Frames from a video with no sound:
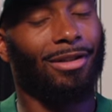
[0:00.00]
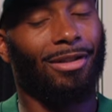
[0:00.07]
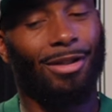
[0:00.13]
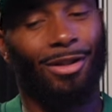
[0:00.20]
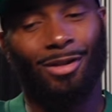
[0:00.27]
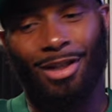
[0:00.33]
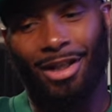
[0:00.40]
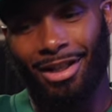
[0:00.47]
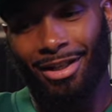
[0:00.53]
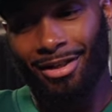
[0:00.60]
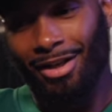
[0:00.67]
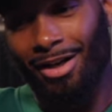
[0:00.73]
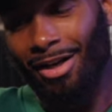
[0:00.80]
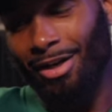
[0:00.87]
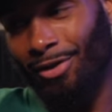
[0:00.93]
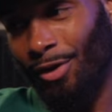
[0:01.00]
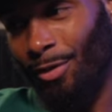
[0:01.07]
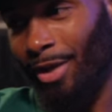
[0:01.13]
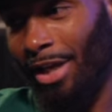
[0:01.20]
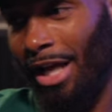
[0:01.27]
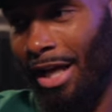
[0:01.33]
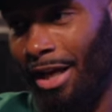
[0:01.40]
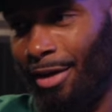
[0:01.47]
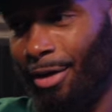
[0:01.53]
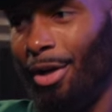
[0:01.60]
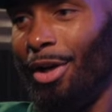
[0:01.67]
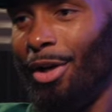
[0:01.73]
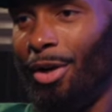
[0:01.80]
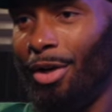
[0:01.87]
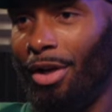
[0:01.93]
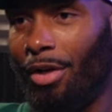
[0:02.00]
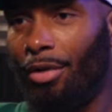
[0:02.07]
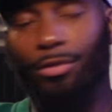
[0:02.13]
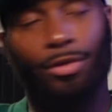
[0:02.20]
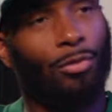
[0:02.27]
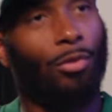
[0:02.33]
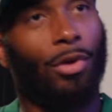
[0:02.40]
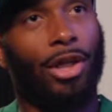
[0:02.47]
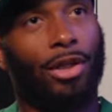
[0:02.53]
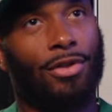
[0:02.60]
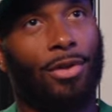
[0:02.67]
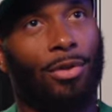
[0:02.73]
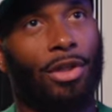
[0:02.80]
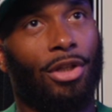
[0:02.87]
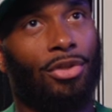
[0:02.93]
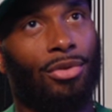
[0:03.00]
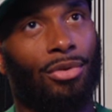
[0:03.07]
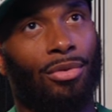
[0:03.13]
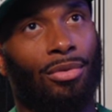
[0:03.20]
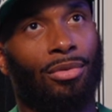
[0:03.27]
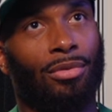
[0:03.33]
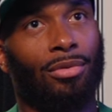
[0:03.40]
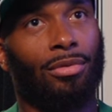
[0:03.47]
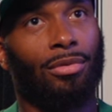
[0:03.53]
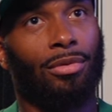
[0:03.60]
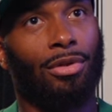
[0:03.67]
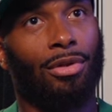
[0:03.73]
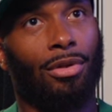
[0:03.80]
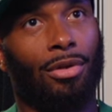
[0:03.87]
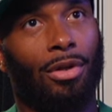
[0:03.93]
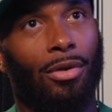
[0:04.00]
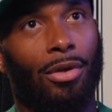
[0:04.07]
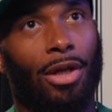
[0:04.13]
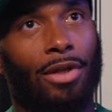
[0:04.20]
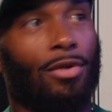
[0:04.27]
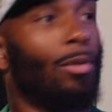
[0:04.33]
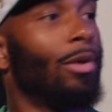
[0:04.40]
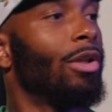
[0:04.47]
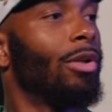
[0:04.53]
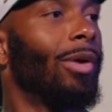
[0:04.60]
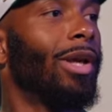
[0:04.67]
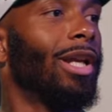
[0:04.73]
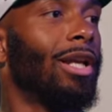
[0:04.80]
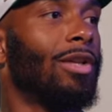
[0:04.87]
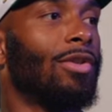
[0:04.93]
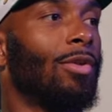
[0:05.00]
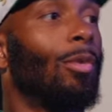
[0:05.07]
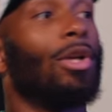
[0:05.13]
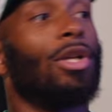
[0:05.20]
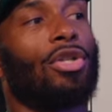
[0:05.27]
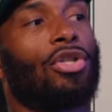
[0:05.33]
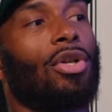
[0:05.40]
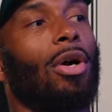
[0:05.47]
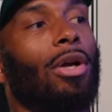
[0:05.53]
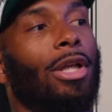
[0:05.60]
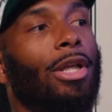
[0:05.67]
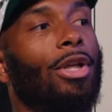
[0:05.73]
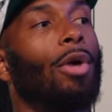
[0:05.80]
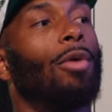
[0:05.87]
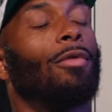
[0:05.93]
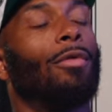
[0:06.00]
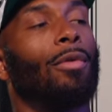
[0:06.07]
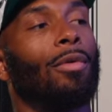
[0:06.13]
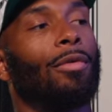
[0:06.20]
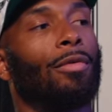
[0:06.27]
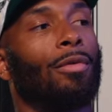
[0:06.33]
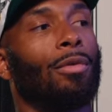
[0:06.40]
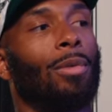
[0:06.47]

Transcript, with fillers: Okay, all right. So we got. Oh wait, so did you? Okay, so what you ain't answered? What is Charlotte known for food